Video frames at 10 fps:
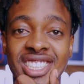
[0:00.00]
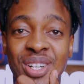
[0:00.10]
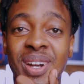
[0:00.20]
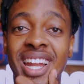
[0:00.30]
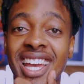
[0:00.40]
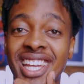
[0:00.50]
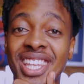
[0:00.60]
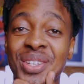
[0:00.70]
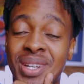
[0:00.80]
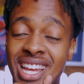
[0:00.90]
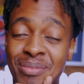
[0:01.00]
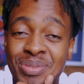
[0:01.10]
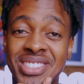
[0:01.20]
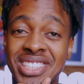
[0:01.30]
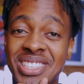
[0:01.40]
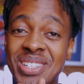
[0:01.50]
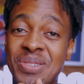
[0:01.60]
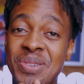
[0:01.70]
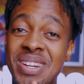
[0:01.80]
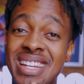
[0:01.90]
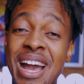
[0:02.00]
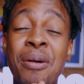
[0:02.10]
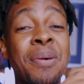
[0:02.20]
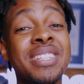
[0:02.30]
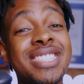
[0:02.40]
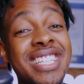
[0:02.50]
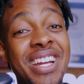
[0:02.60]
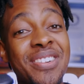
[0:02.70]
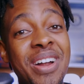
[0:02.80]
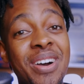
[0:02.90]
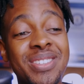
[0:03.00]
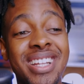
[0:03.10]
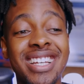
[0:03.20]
They were like, you can't present an award now, but stick around.